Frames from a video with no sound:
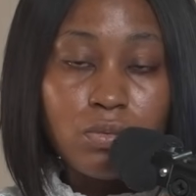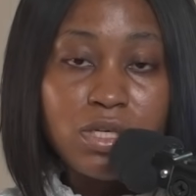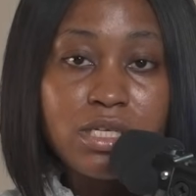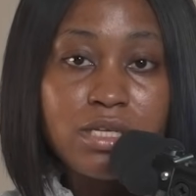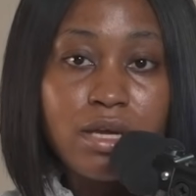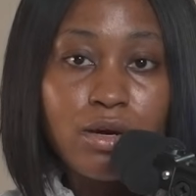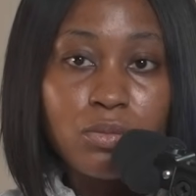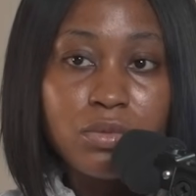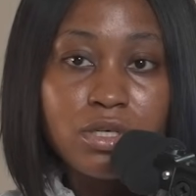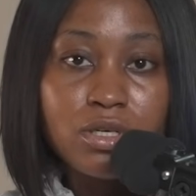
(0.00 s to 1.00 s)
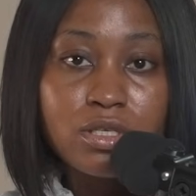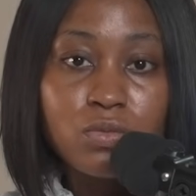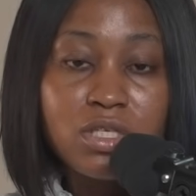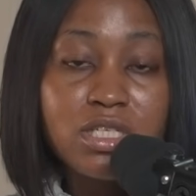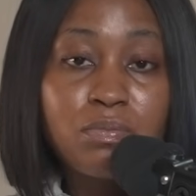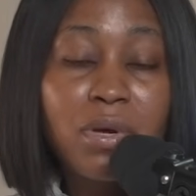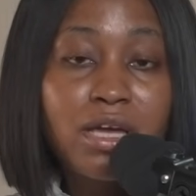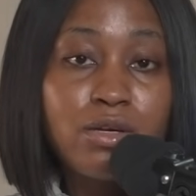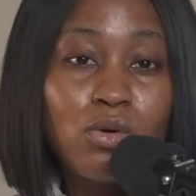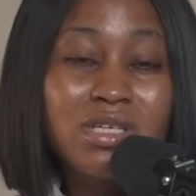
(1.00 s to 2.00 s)
We need help because we
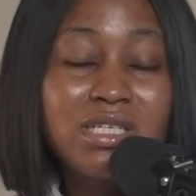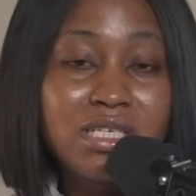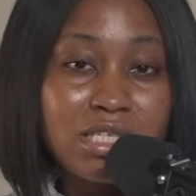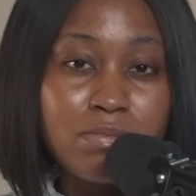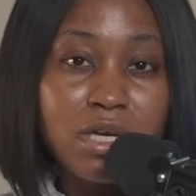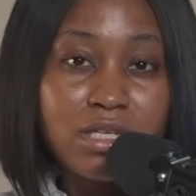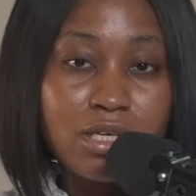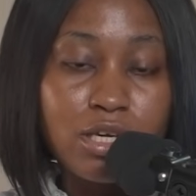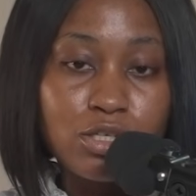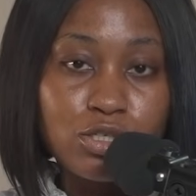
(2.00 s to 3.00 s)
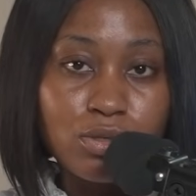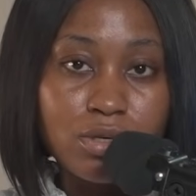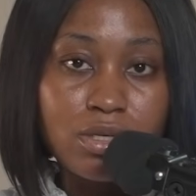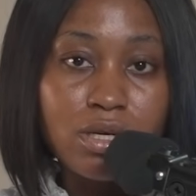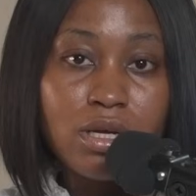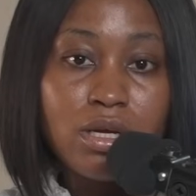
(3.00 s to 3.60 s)
depend on this medication